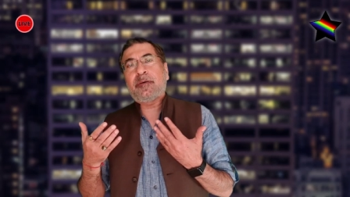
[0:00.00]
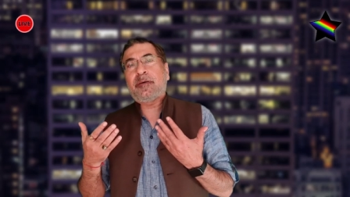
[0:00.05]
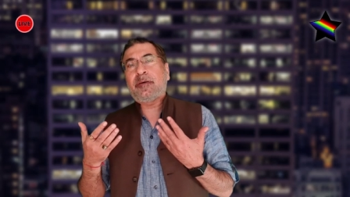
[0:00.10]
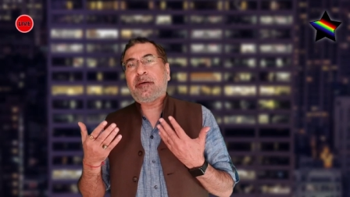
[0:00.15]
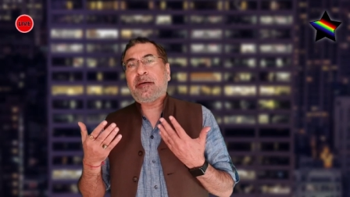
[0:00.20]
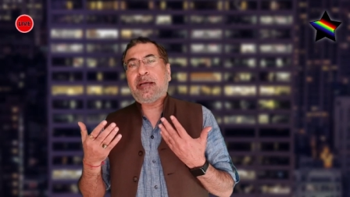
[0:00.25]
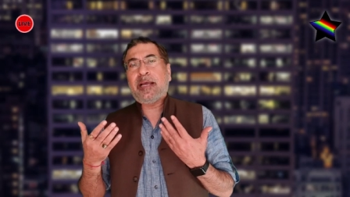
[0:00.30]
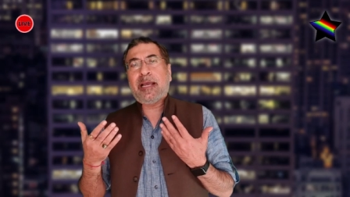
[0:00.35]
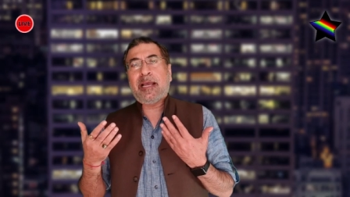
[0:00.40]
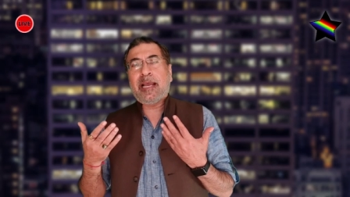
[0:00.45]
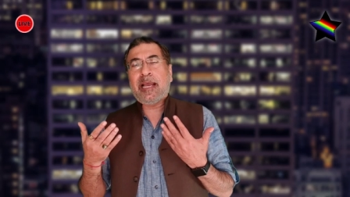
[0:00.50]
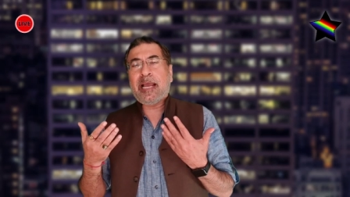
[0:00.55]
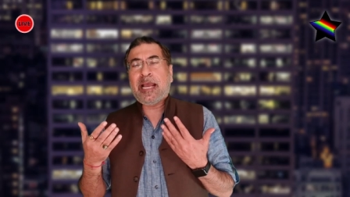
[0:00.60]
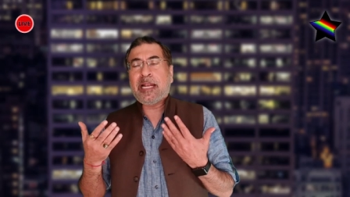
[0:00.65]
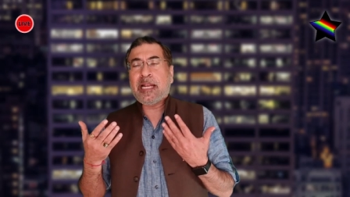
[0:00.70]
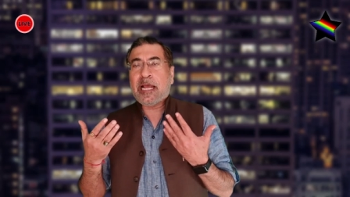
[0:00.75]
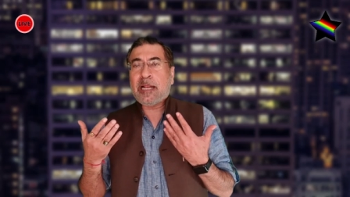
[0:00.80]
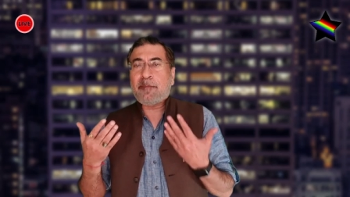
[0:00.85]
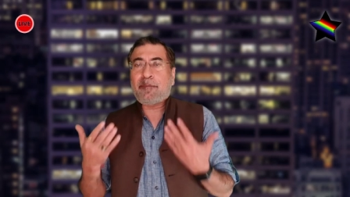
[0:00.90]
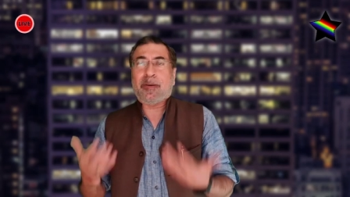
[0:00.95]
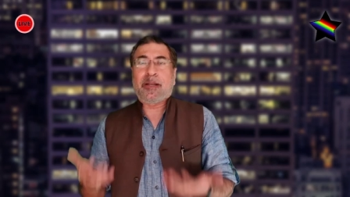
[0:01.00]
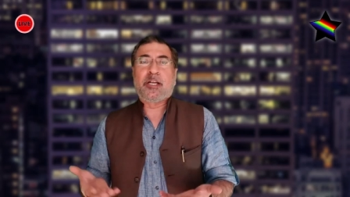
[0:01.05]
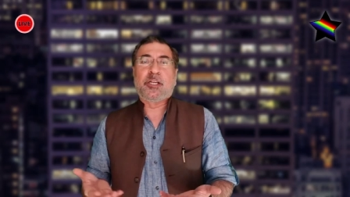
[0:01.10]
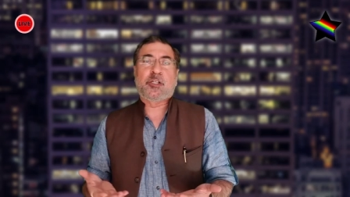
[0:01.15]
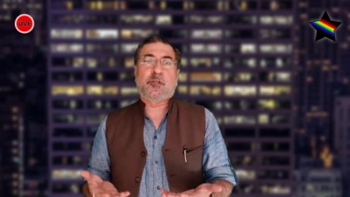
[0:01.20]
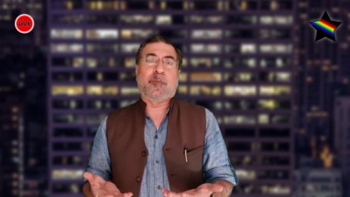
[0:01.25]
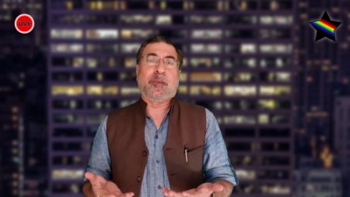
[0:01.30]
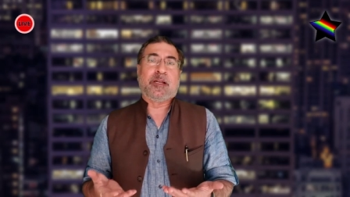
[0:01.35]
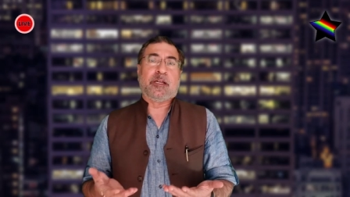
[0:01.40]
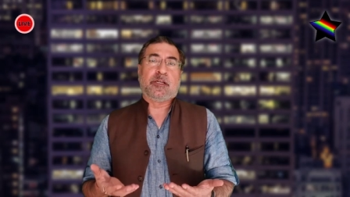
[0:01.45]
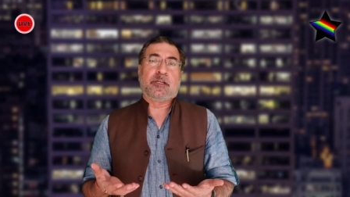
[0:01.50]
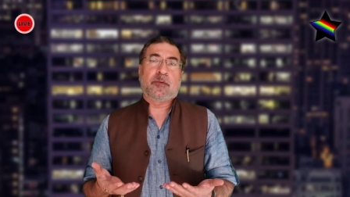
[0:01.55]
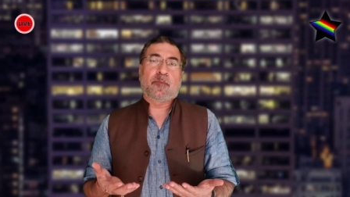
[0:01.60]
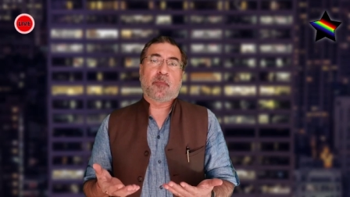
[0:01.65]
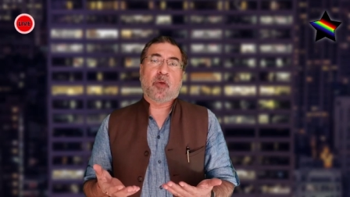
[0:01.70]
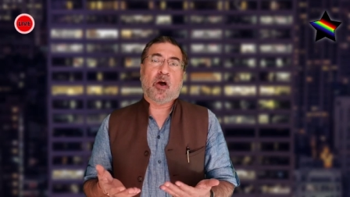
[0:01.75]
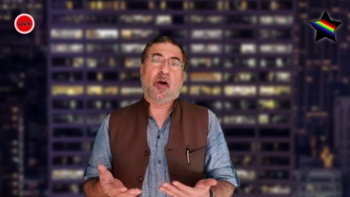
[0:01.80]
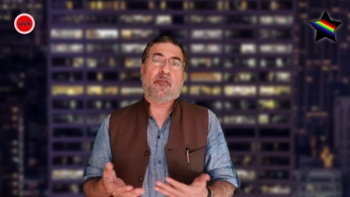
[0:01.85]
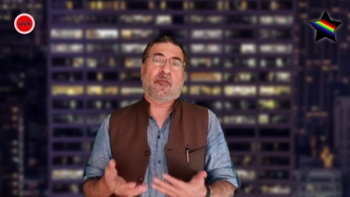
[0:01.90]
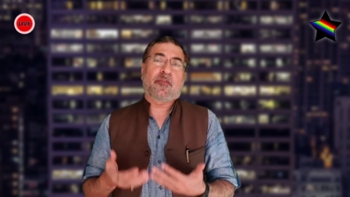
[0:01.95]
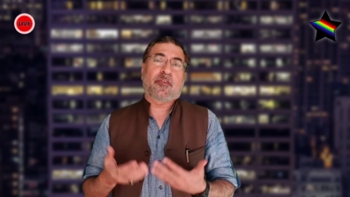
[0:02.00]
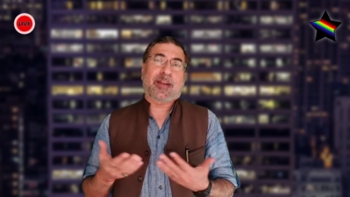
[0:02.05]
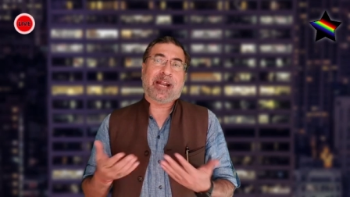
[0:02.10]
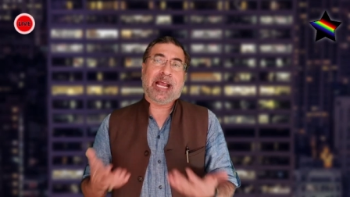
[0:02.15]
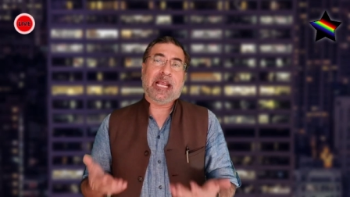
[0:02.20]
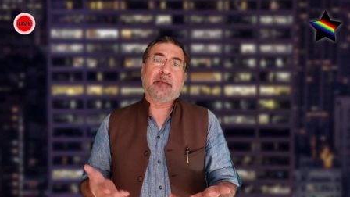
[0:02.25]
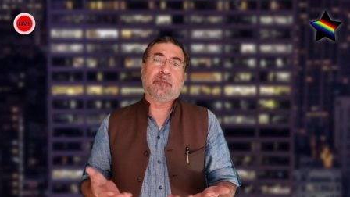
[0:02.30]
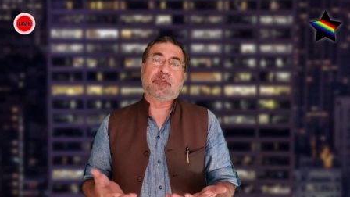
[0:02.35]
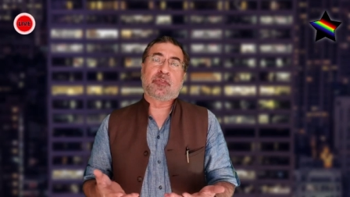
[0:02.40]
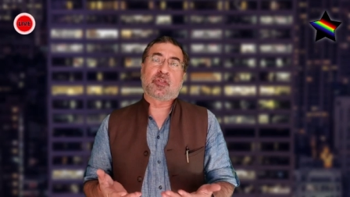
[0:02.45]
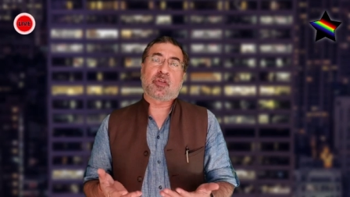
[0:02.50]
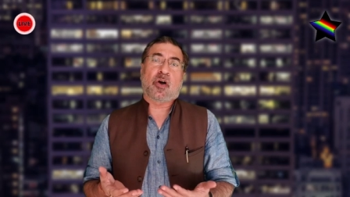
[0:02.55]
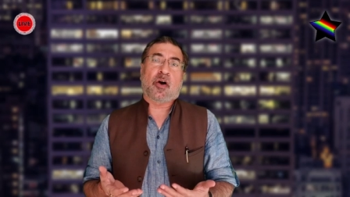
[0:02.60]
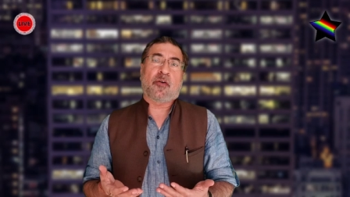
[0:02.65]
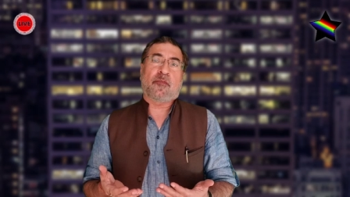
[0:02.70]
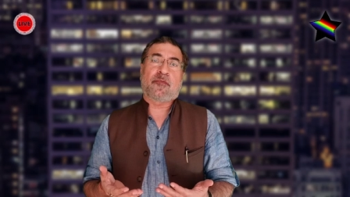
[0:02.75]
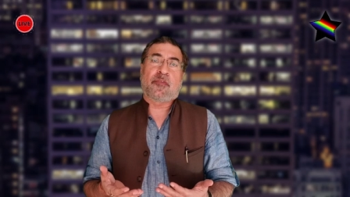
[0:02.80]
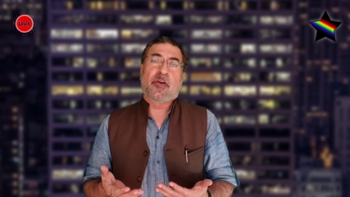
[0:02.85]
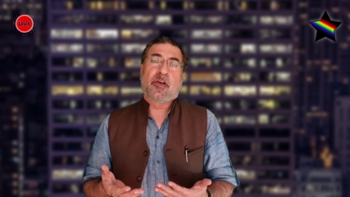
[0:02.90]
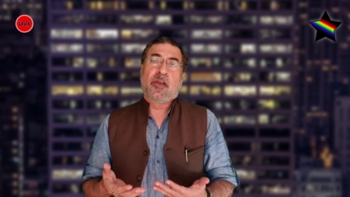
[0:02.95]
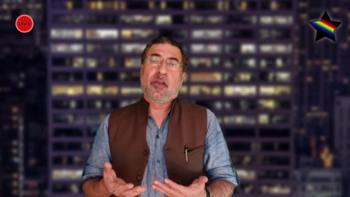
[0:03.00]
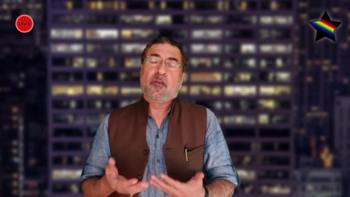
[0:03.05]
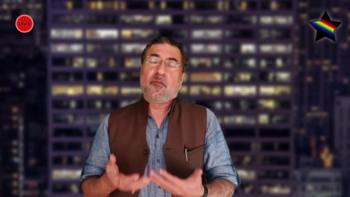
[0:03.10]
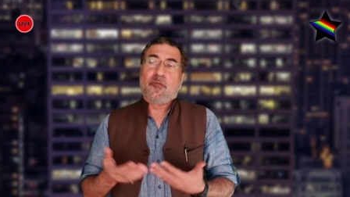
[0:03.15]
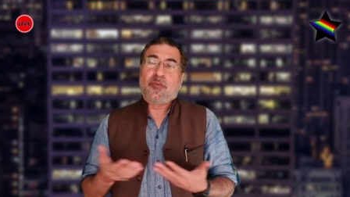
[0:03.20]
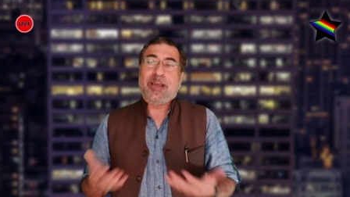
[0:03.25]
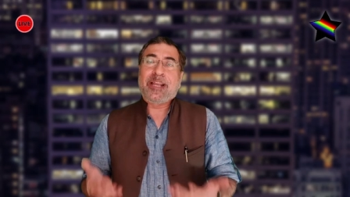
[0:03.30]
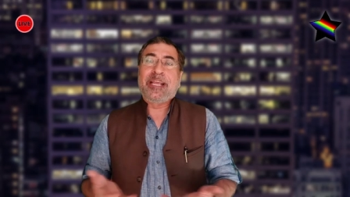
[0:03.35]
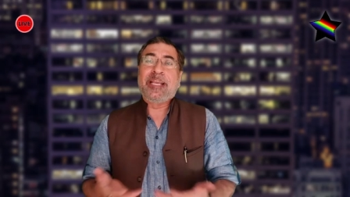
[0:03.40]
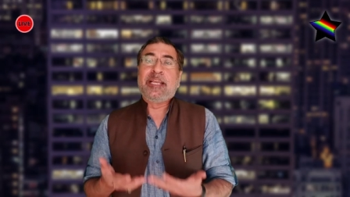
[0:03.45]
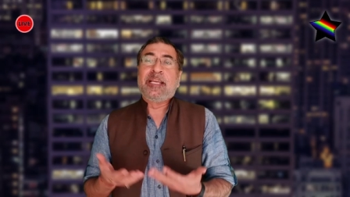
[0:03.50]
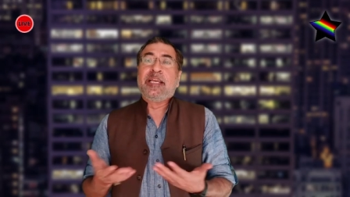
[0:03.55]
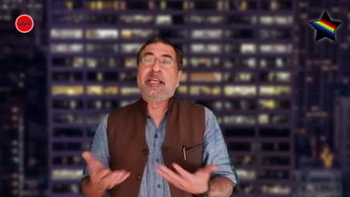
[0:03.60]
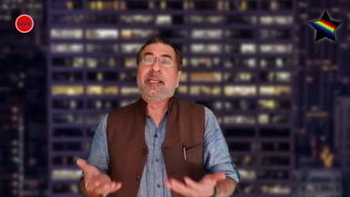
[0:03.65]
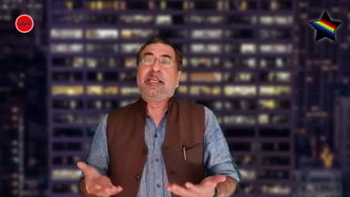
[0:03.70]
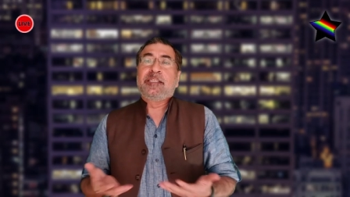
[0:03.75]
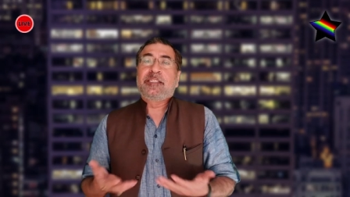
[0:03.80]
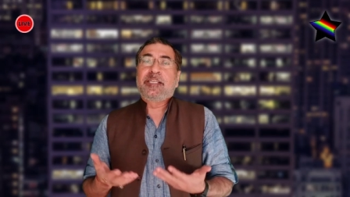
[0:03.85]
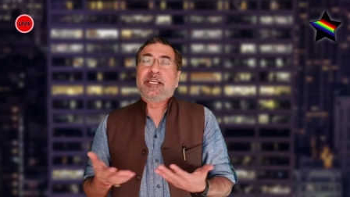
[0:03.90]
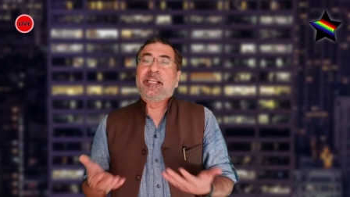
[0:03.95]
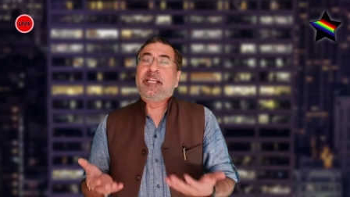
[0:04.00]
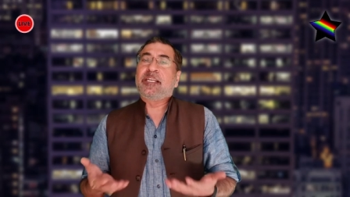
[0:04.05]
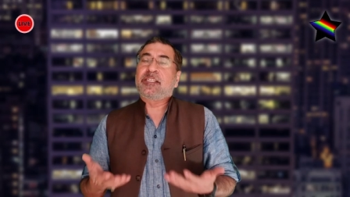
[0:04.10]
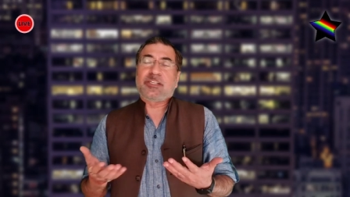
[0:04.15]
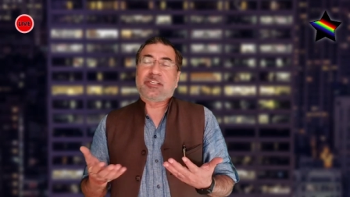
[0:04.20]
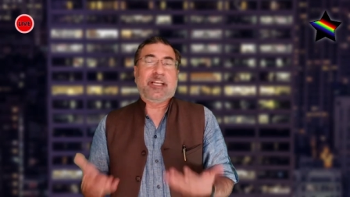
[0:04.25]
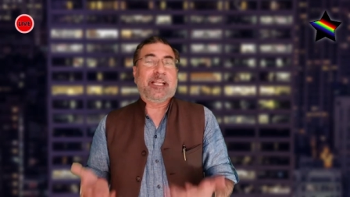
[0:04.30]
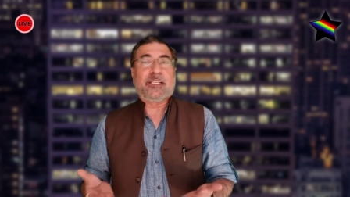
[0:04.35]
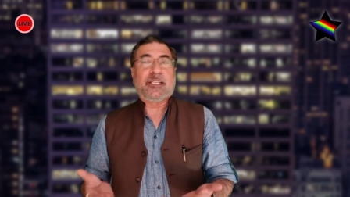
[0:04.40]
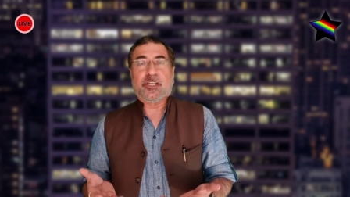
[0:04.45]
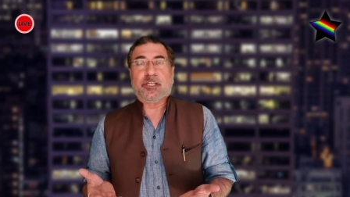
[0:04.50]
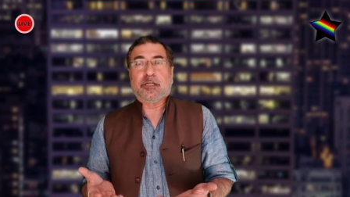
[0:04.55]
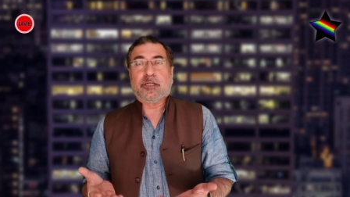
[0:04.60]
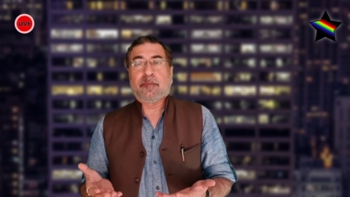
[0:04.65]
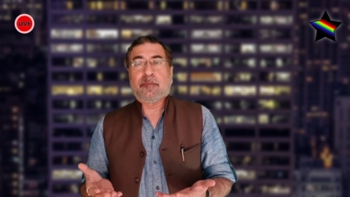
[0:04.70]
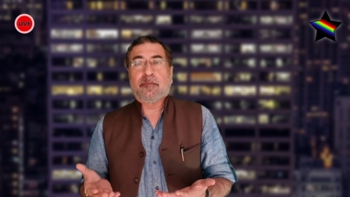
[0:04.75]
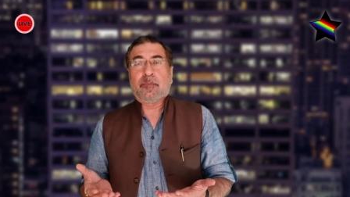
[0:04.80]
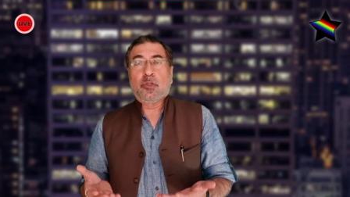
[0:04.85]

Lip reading: and punishment of crimes of very serious nature.